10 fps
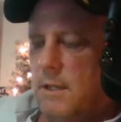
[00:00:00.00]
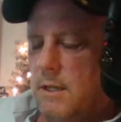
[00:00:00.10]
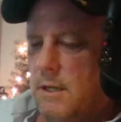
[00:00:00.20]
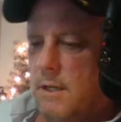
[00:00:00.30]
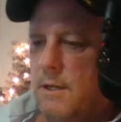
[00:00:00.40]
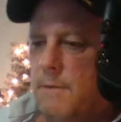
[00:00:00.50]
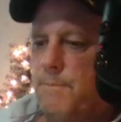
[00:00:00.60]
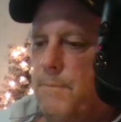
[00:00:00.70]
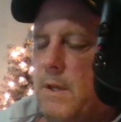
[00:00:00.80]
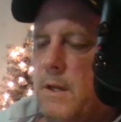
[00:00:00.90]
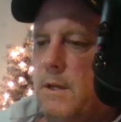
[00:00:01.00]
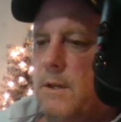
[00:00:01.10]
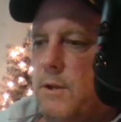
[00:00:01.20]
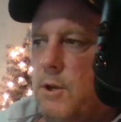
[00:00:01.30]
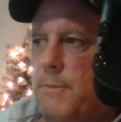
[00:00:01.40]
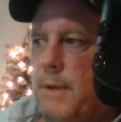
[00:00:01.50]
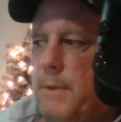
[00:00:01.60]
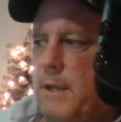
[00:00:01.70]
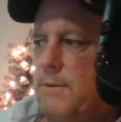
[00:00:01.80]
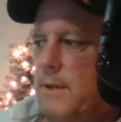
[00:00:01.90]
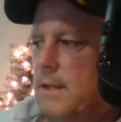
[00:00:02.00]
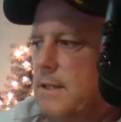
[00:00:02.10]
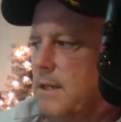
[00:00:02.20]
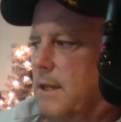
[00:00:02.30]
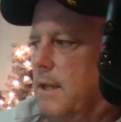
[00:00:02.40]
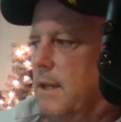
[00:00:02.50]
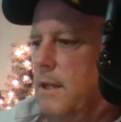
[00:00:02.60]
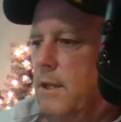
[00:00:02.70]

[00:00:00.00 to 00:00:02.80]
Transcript: go to my Patreon site,